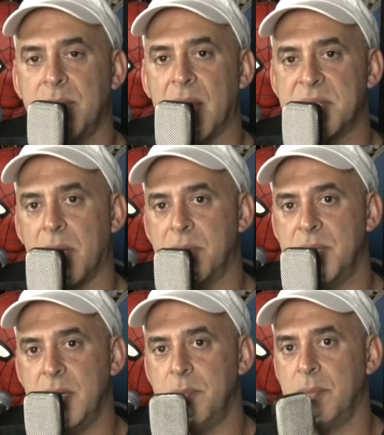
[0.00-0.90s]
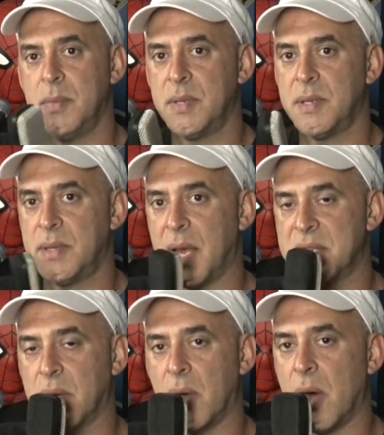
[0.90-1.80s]
that's how deep,
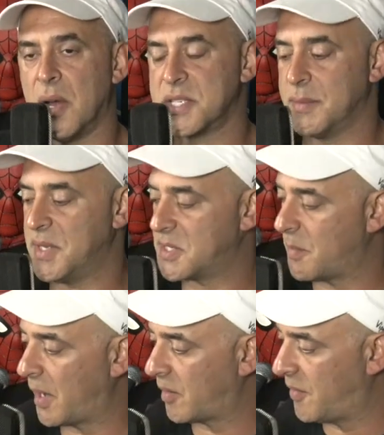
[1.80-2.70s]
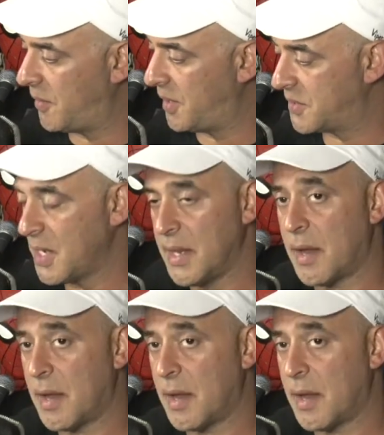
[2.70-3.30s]
that's how awesome this microphone is.